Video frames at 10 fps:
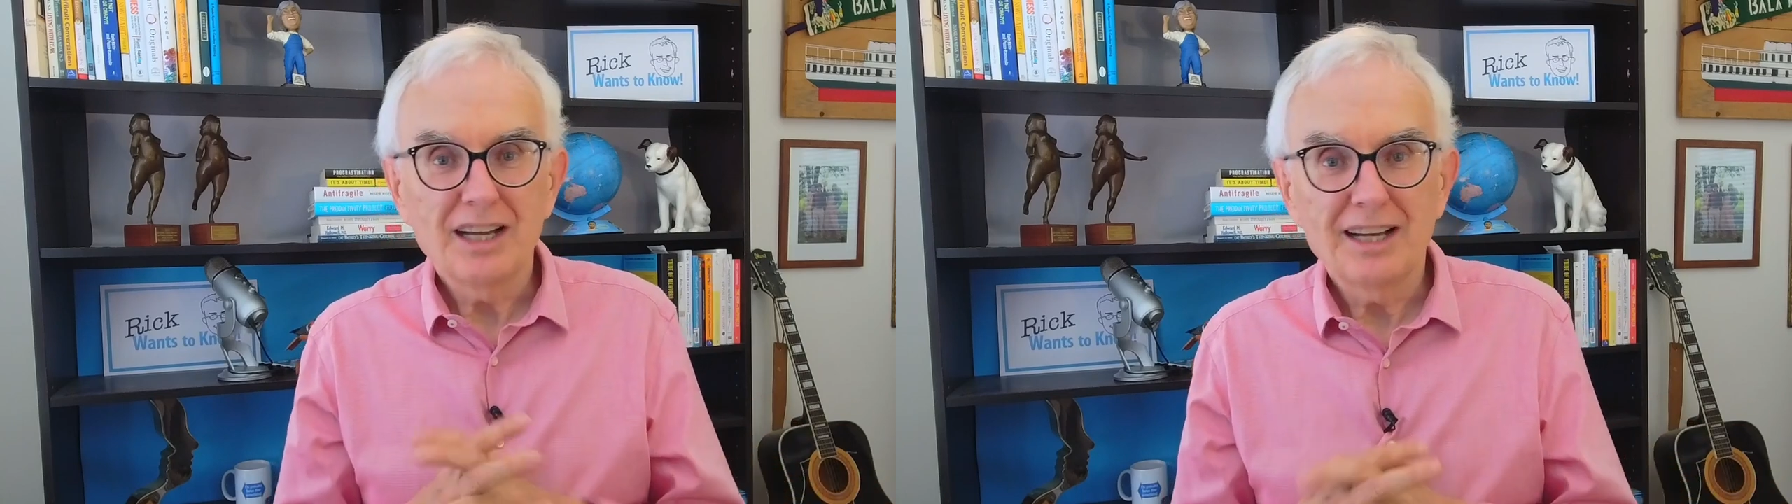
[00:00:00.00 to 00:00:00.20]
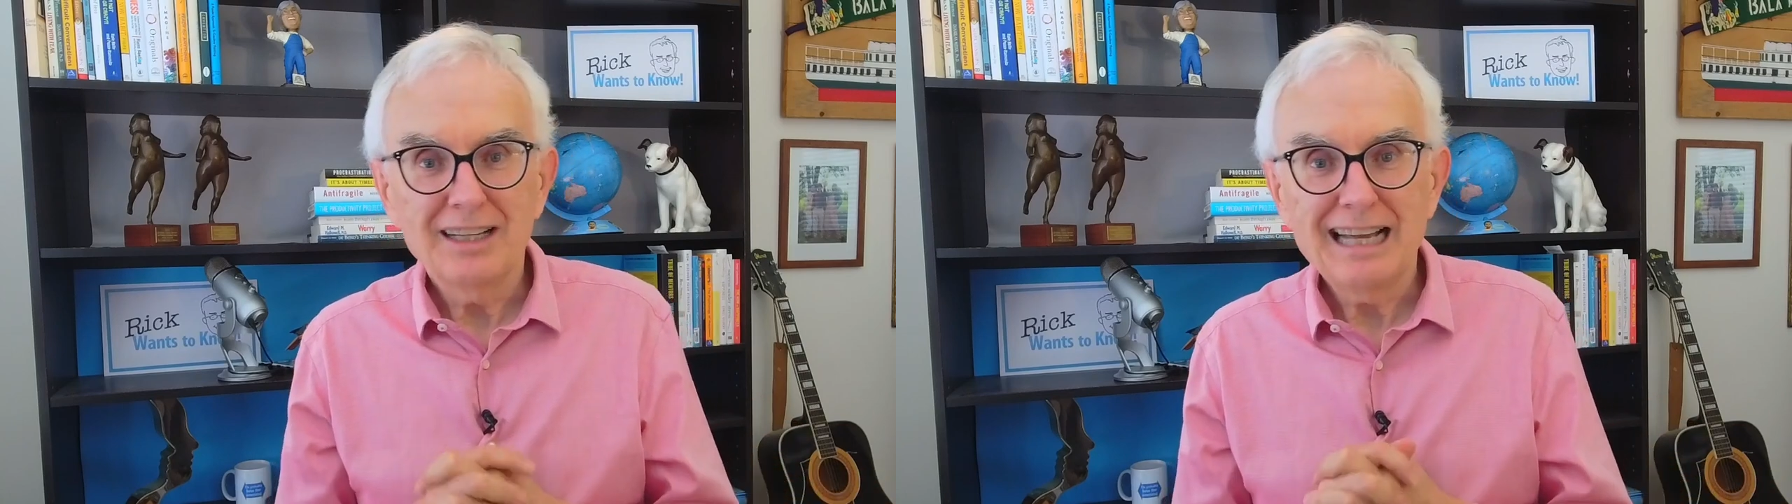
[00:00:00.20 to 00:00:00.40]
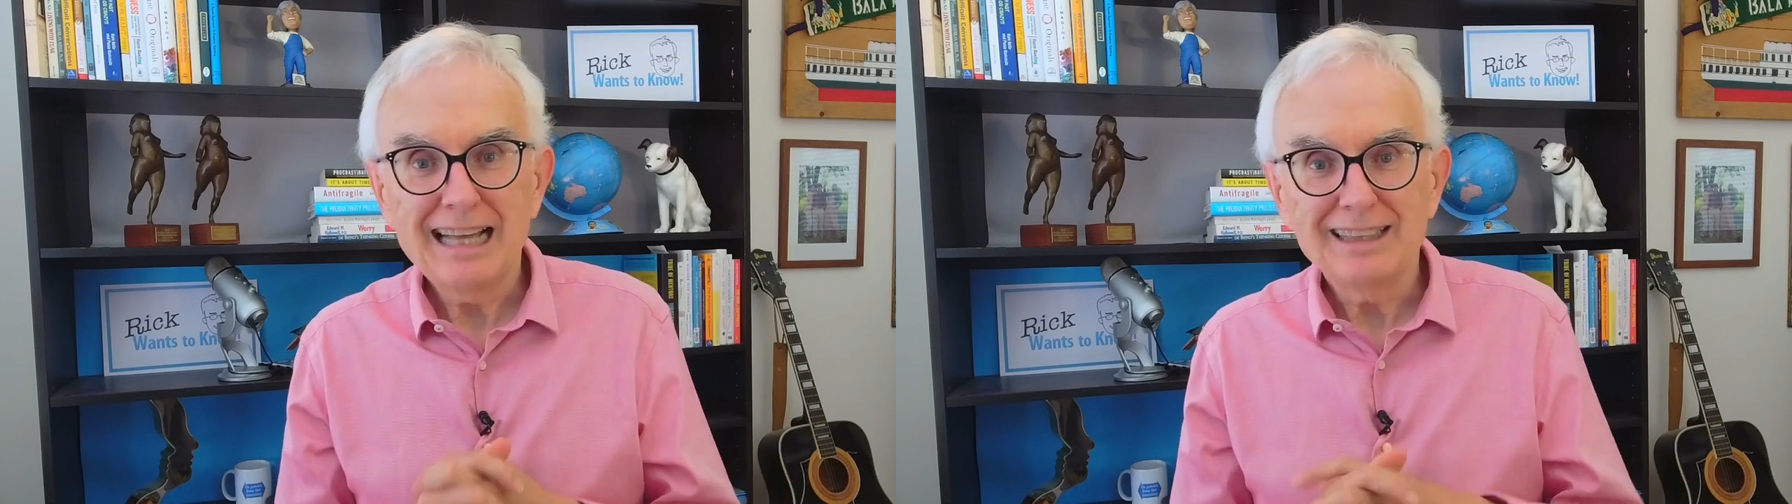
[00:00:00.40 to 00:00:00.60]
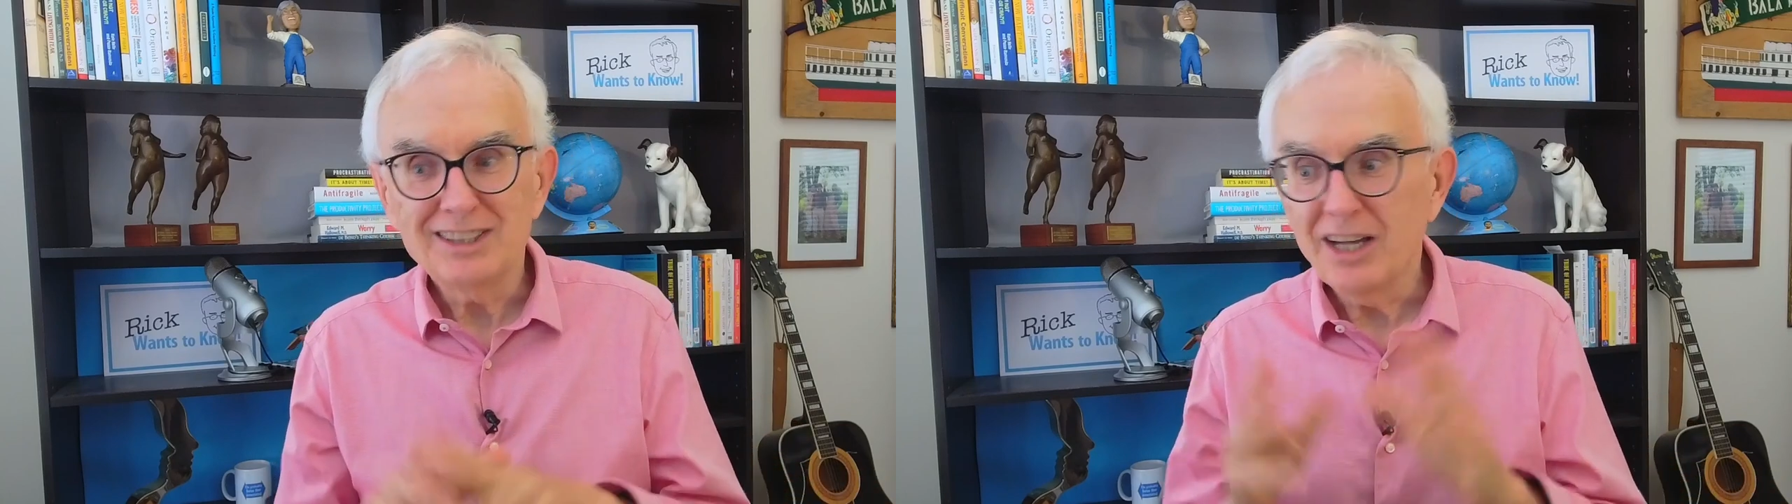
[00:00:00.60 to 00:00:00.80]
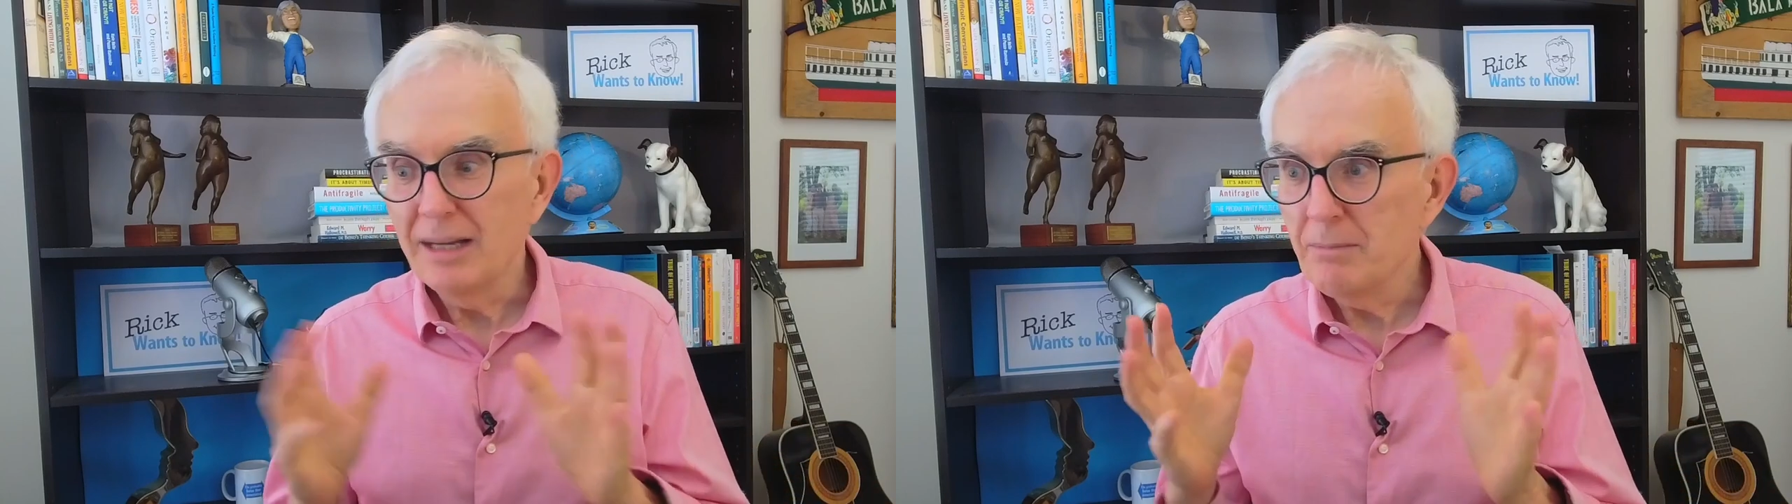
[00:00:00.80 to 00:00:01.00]
at the
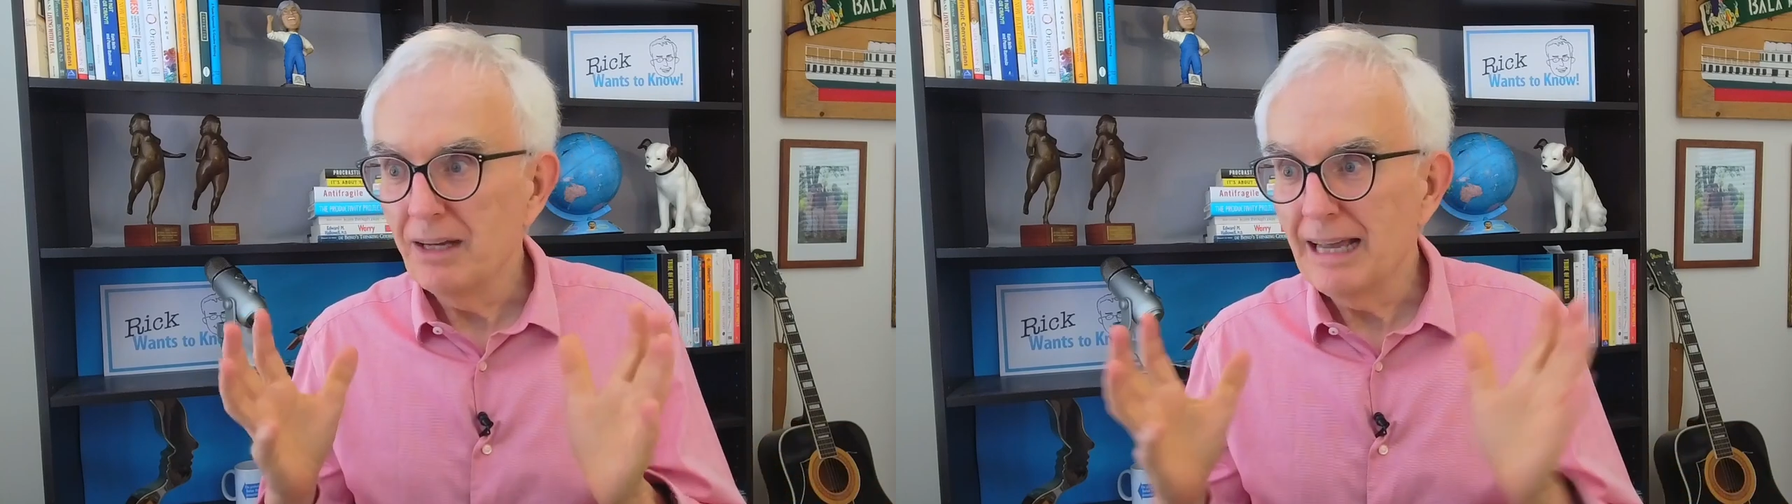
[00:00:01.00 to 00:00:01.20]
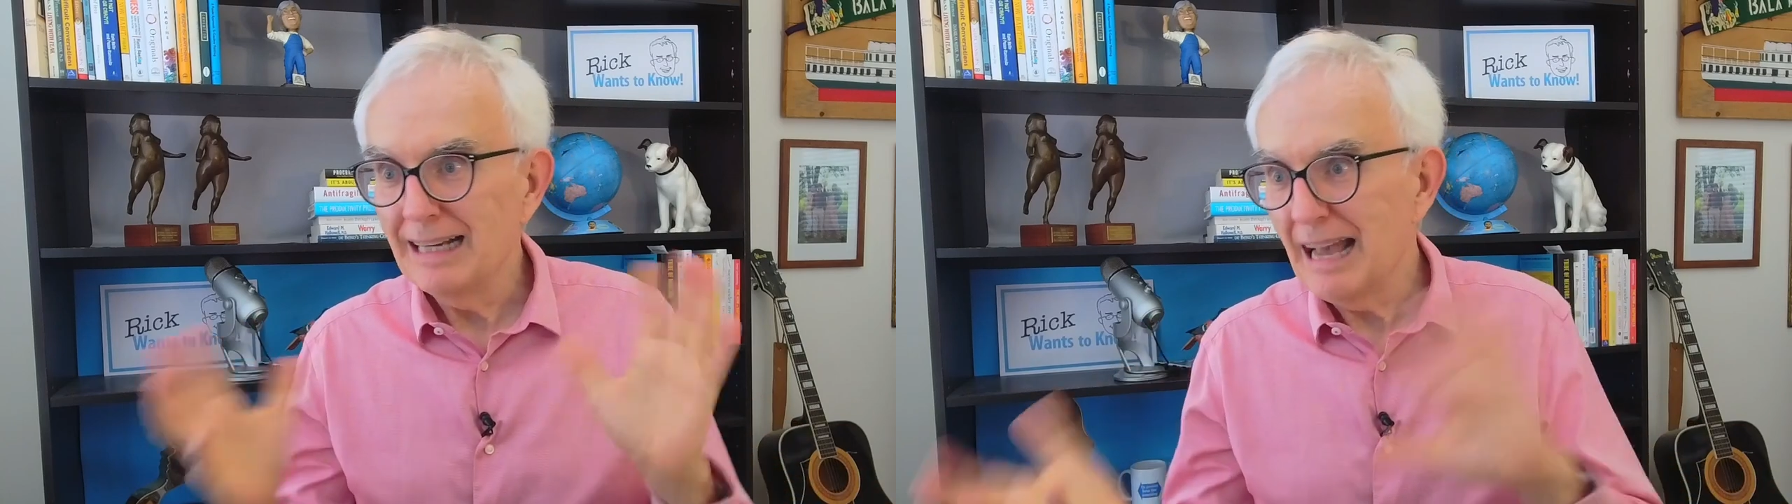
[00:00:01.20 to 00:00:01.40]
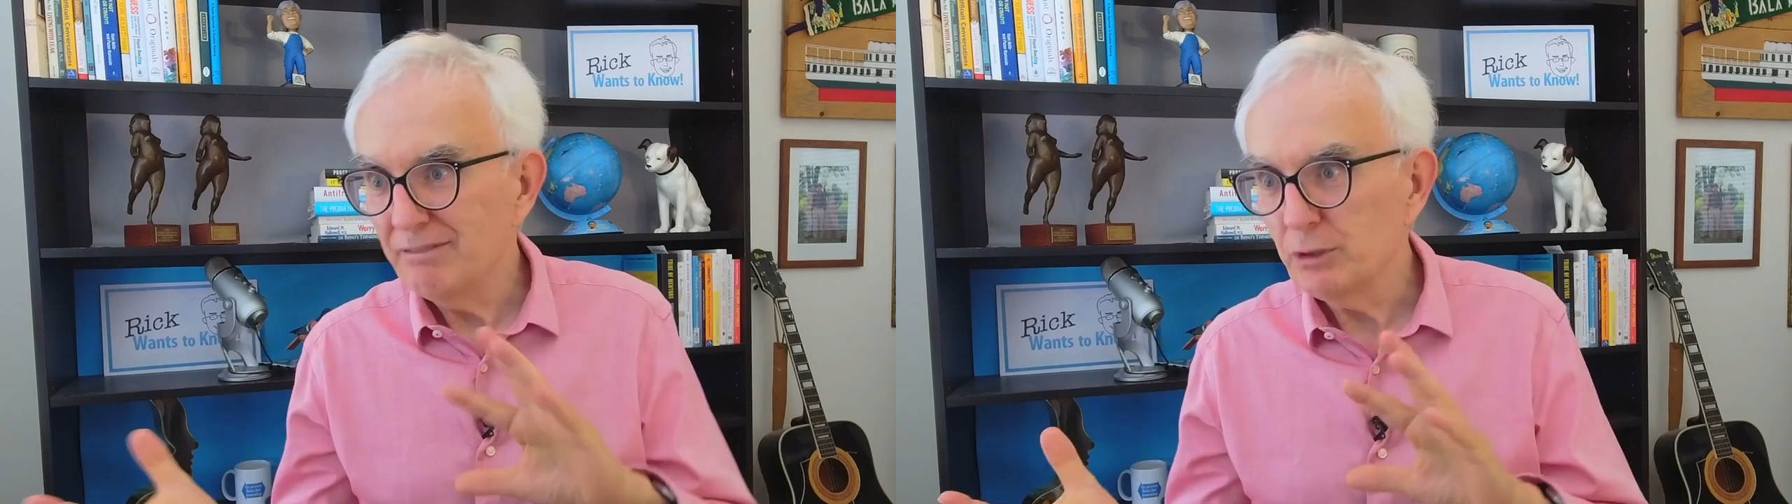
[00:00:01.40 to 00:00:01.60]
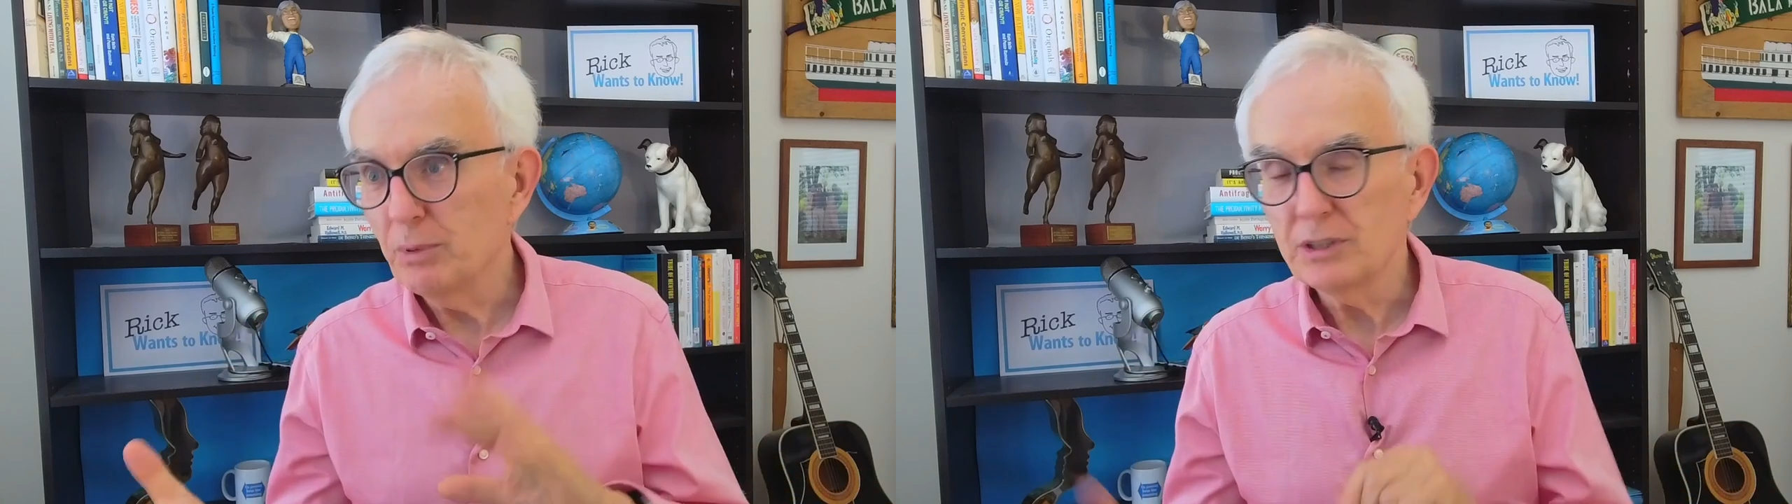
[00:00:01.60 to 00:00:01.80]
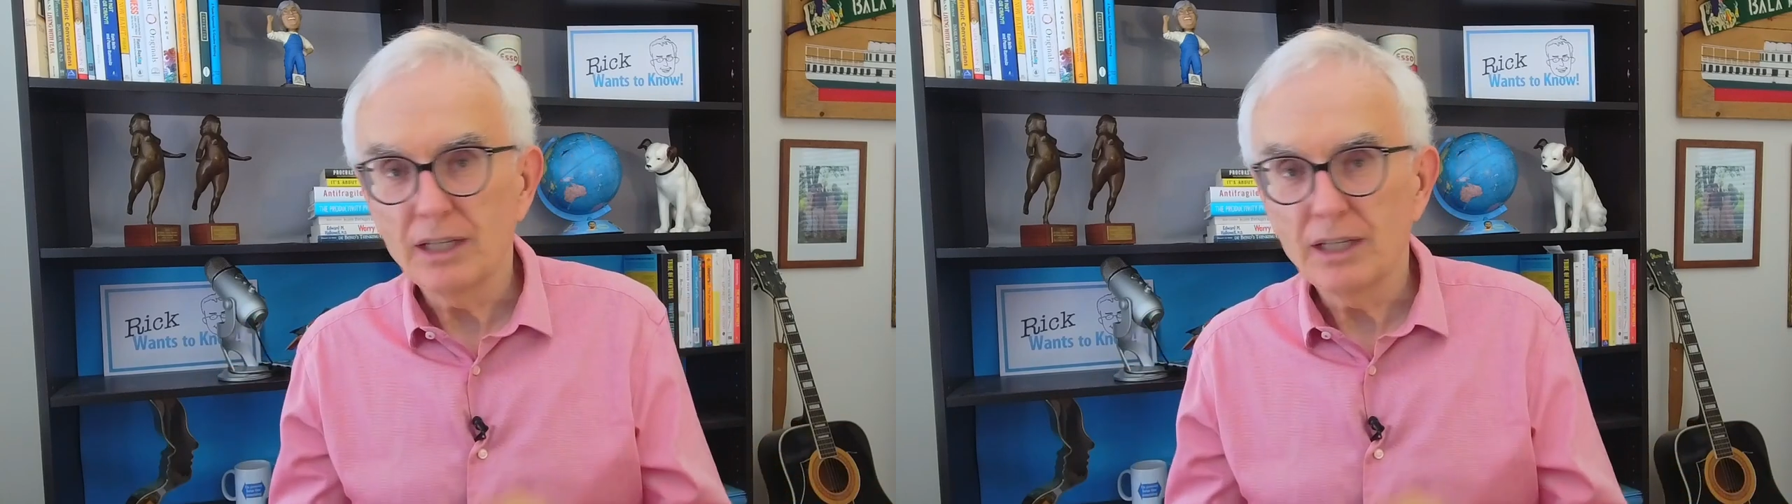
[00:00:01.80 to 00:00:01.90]
time and afterwards,